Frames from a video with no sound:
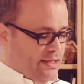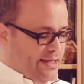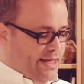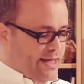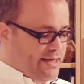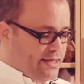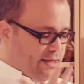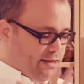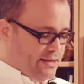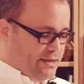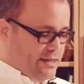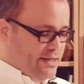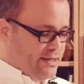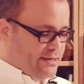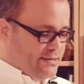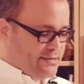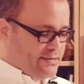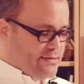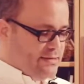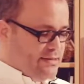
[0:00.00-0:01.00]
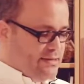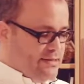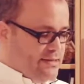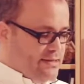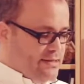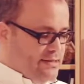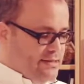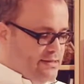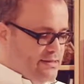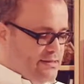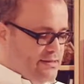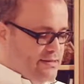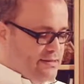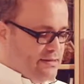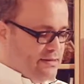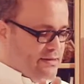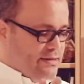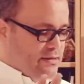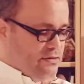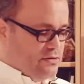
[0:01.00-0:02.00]
Adding things
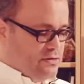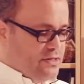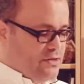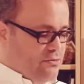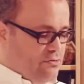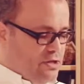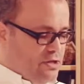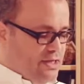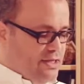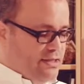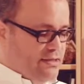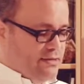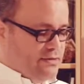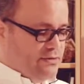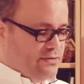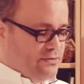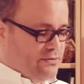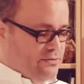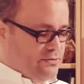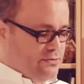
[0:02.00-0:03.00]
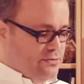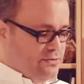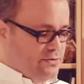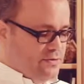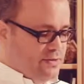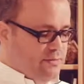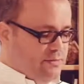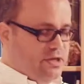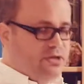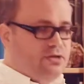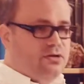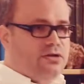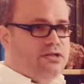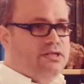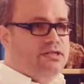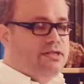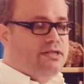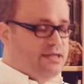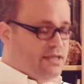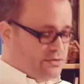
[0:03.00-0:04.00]
is closely related to something called
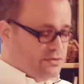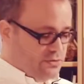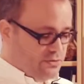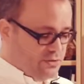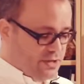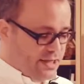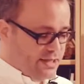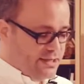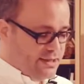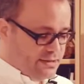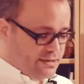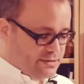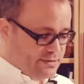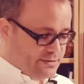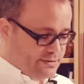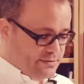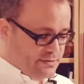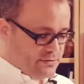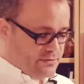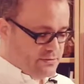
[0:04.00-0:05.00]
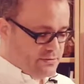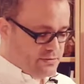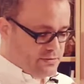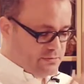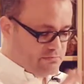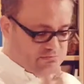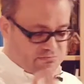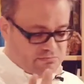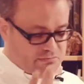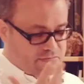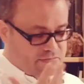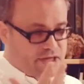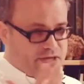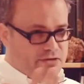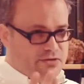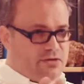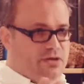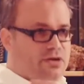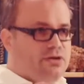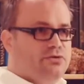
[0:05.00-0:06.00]
iatrogenics, or I
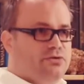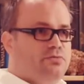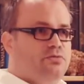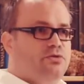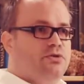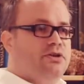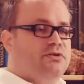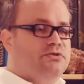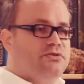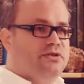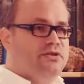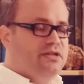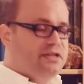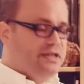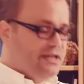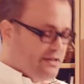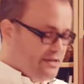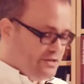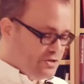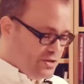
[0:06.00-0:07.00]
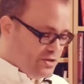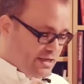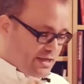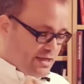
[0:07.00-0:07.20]
don't know how to pronounce it in English,